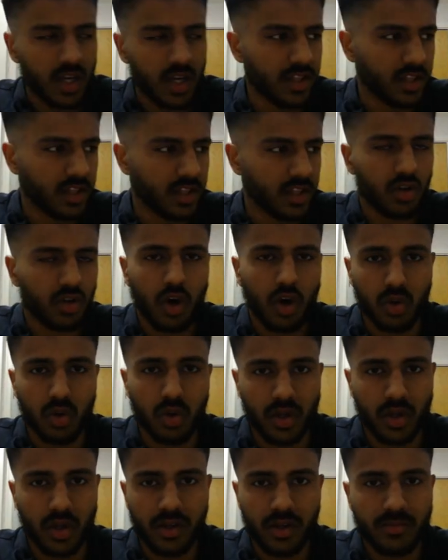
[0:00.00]
in this hole
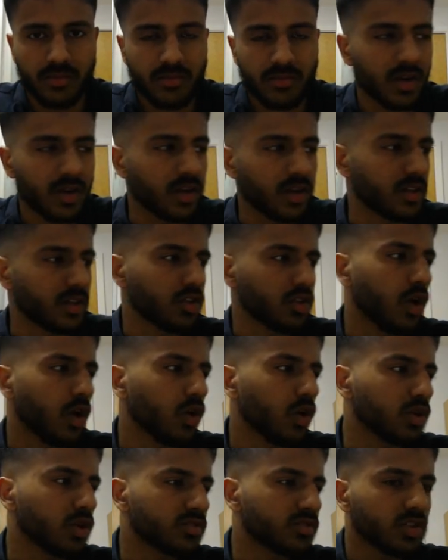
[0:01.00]
here, and this
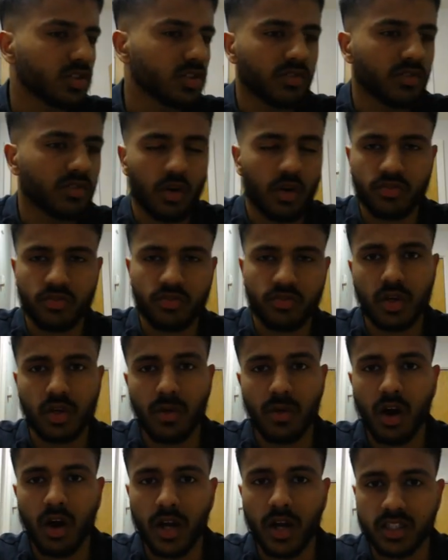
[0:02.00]
hole is of some
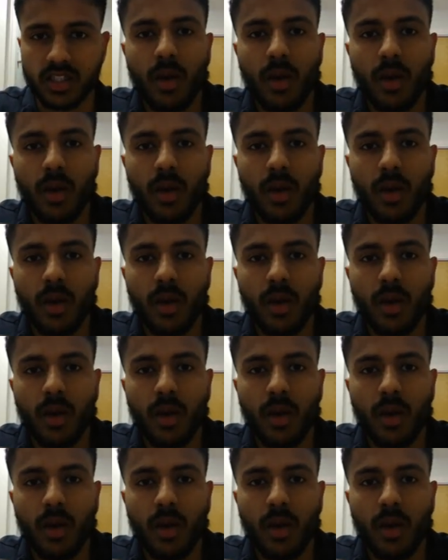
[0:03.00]
height,